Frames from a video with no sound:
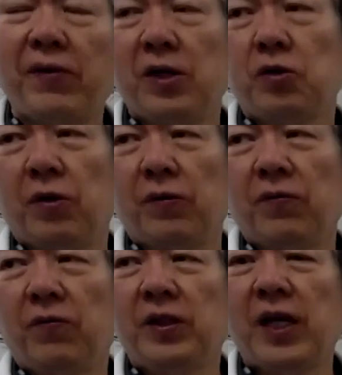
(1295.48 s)
definition
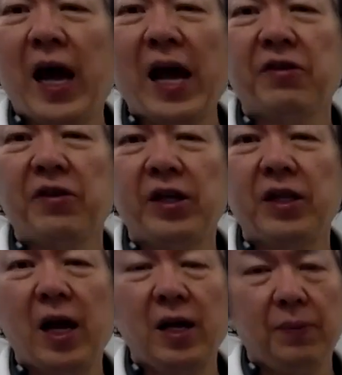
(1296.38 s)
for the
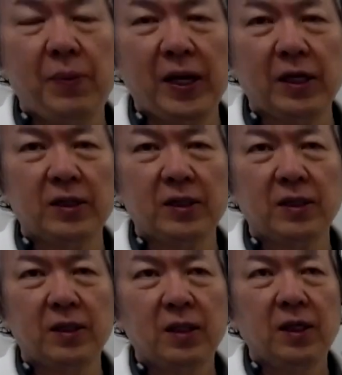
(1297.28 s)
acid and the base.
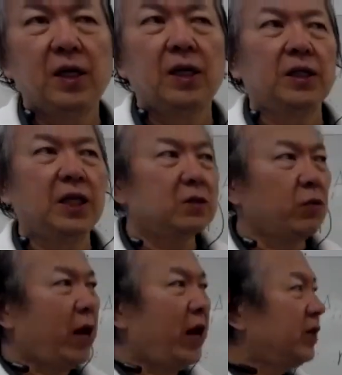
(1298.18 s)
This
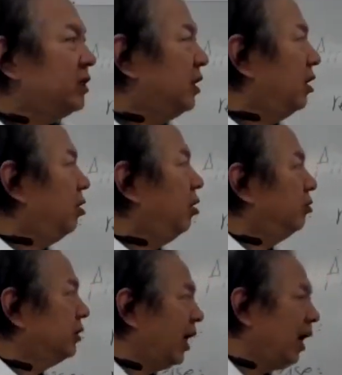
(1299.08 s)
one is the
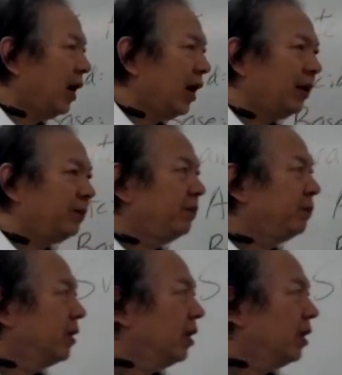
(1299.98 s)
all-time,